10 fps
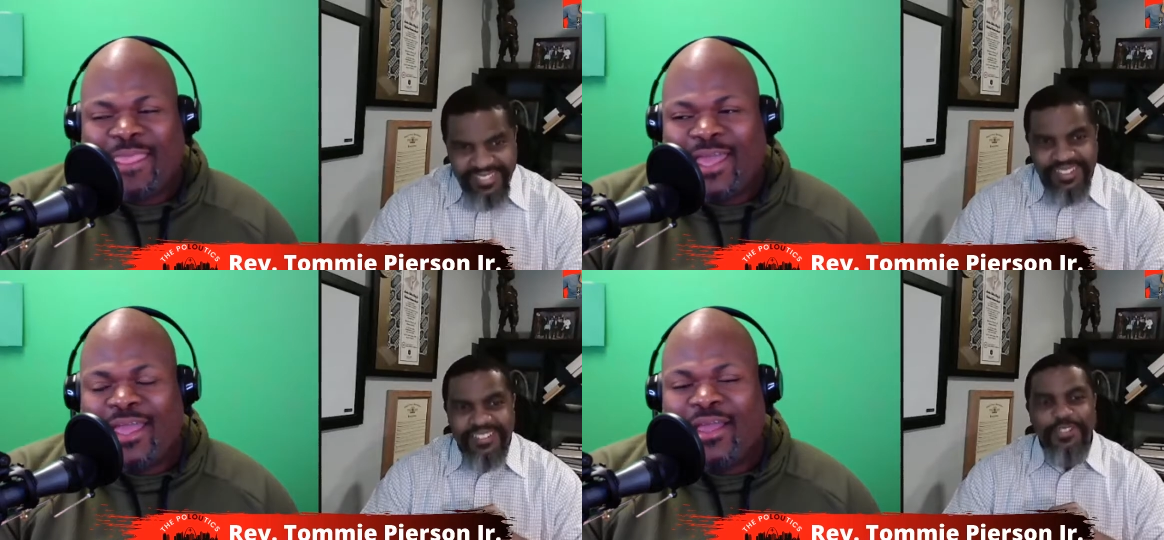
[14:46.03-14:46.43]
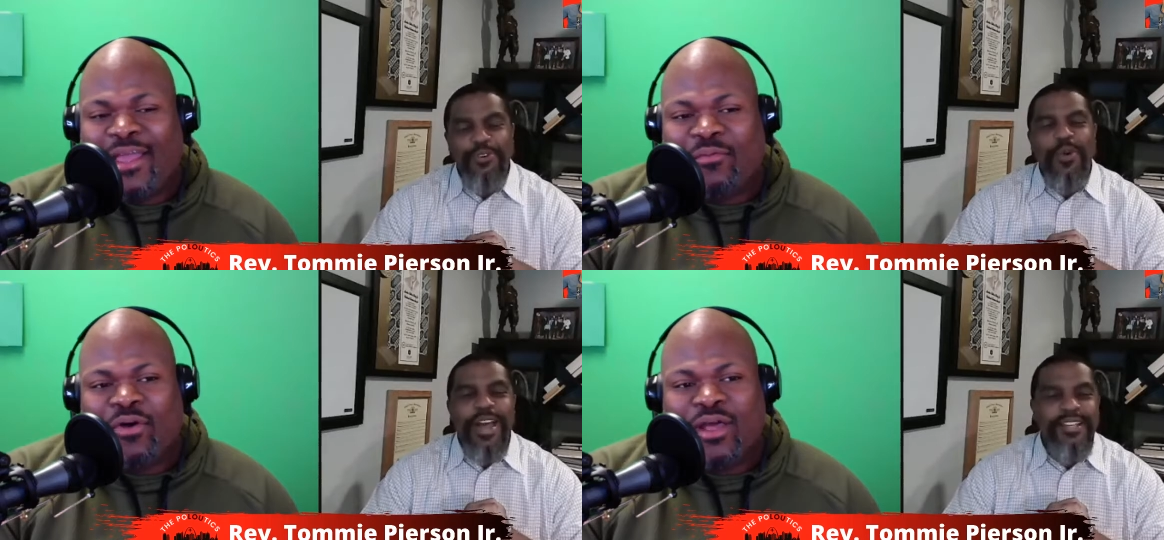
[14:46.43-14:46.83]
Speaker 1: And,
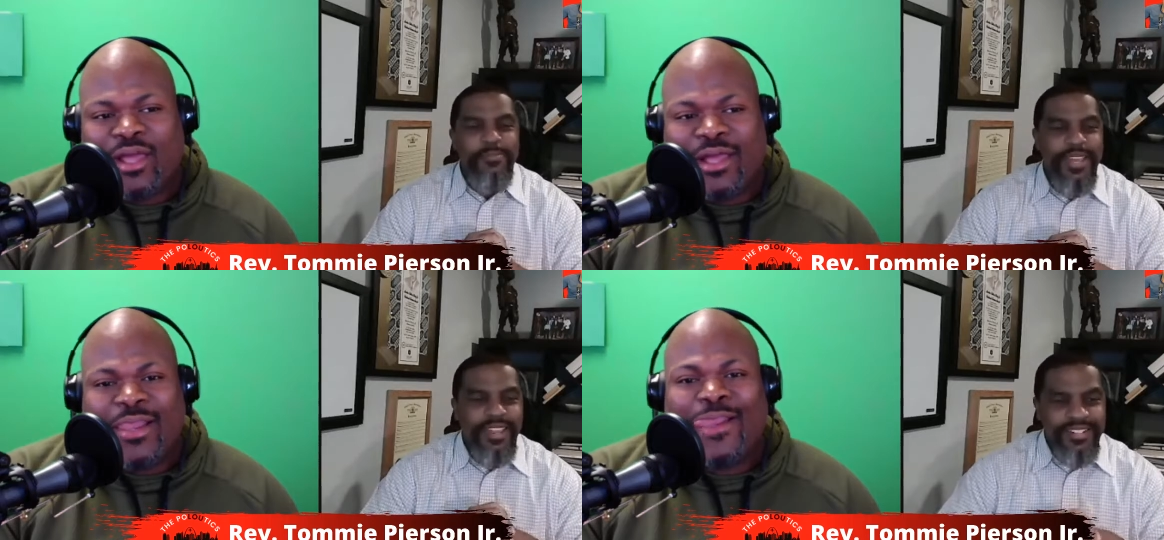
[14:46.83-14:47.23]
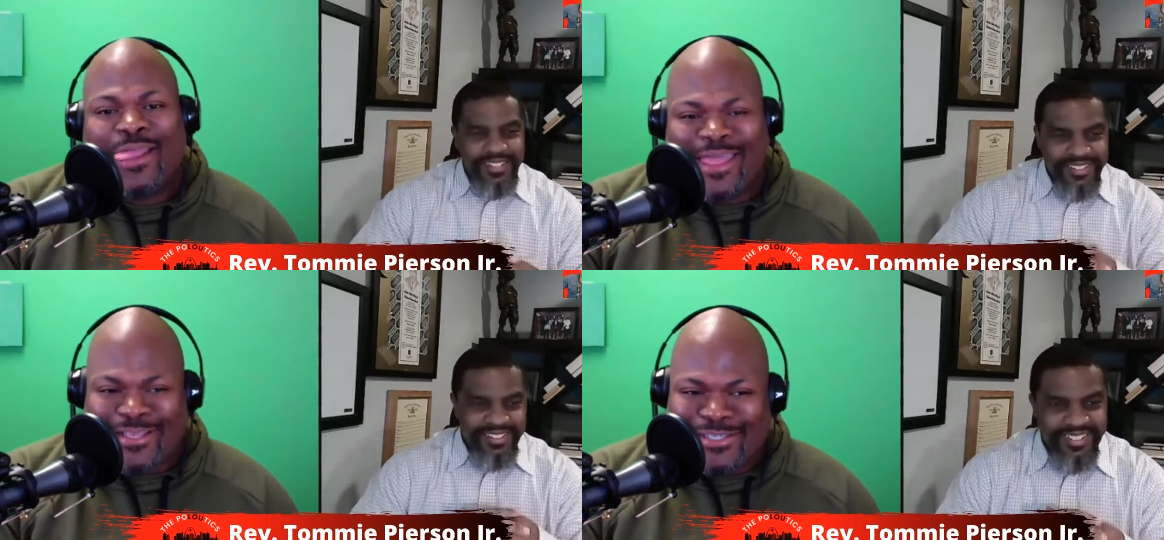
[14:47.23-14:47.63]
You're a wise my, man.
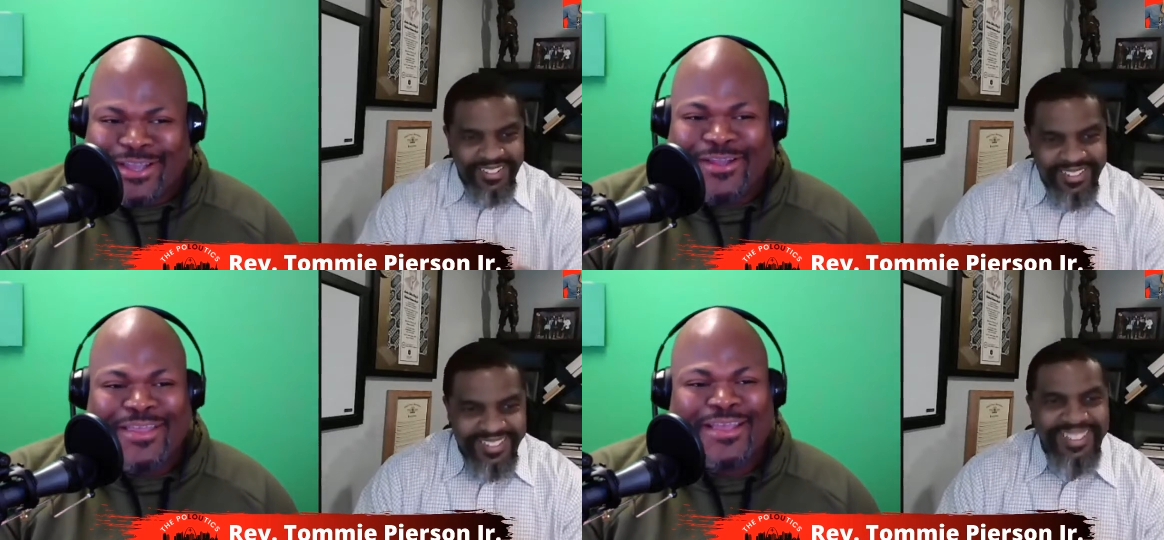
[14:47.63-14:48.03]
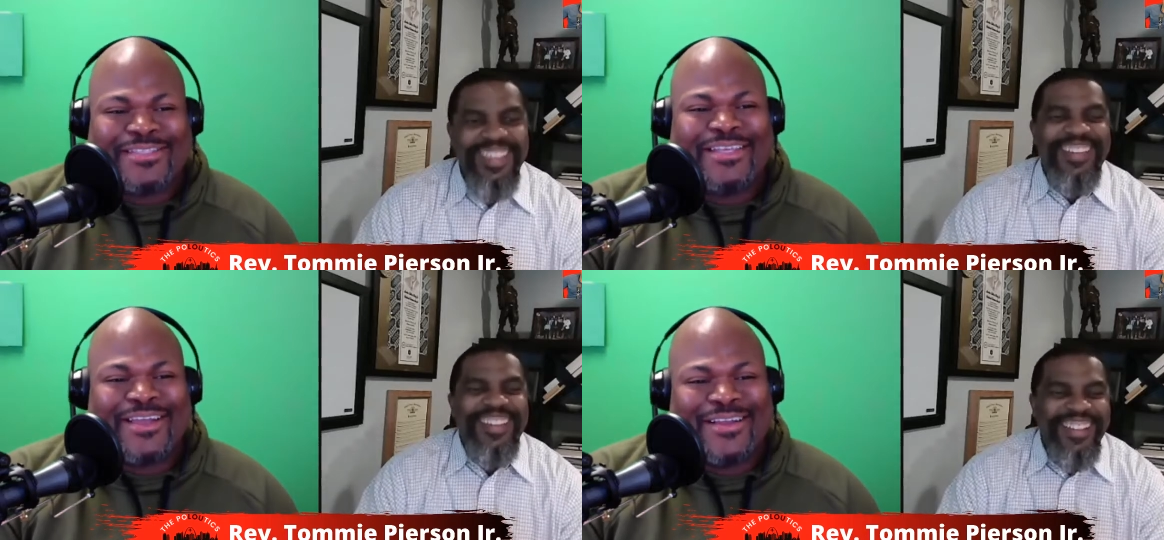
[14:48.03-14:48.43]
Yes, sir.
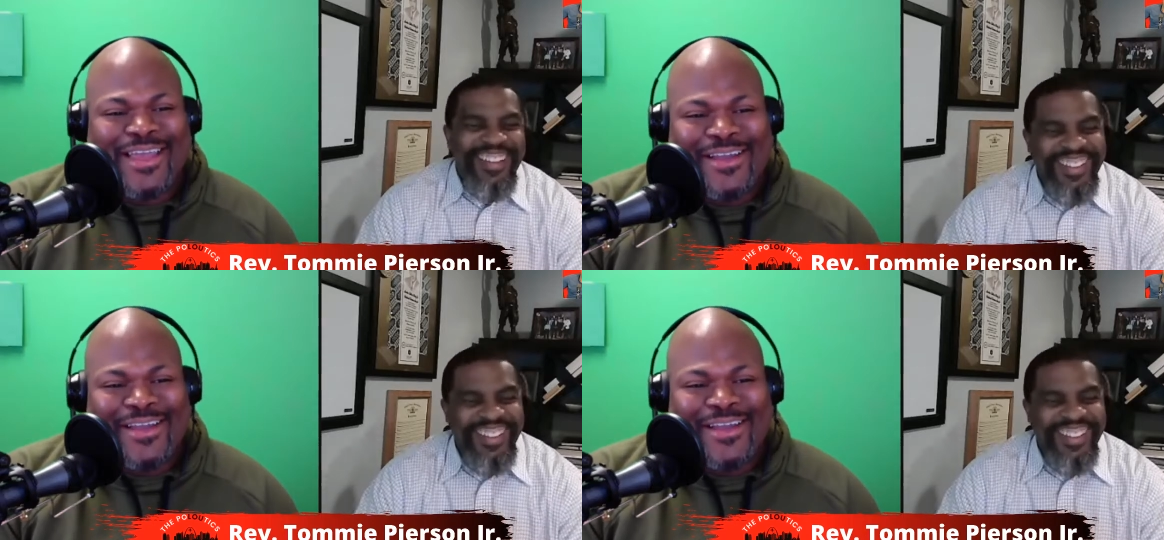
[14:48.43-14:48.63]
Yes, sir.